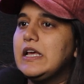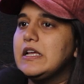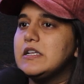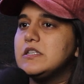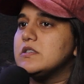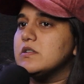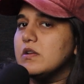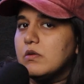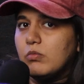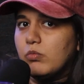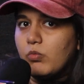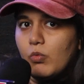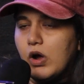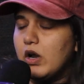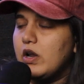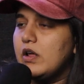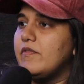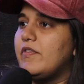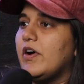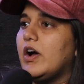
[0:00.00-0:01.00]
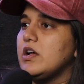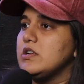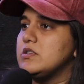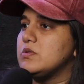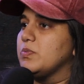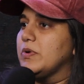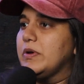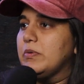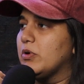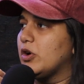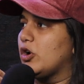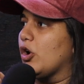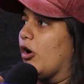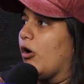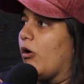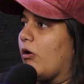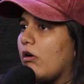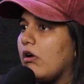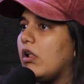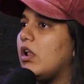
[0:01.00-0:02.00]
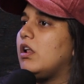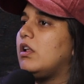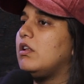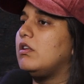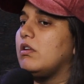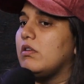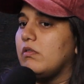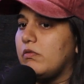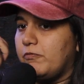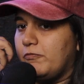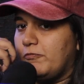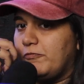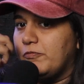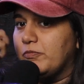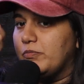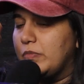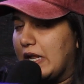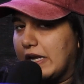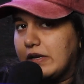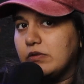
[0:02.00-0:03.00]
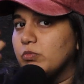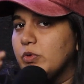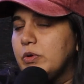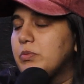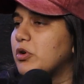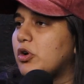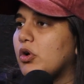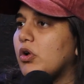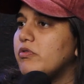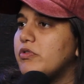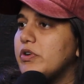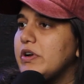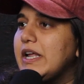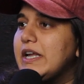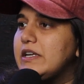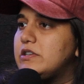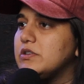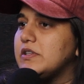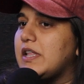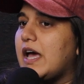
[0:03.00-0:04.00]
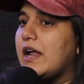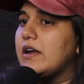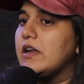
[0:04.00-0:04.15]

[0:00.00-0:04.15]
is one of us. We would all relate to that.